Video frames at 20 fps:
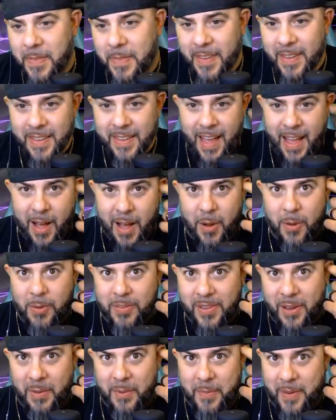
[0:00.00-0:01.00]
How?
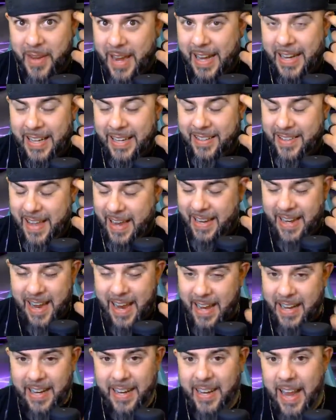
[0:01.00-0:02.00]
Tell me. I
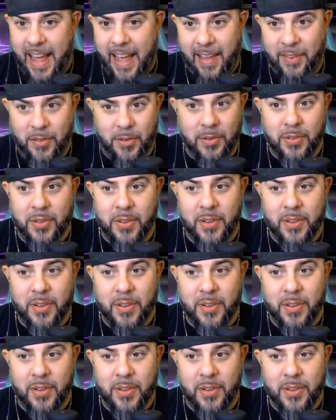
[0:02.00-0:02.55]
need answers.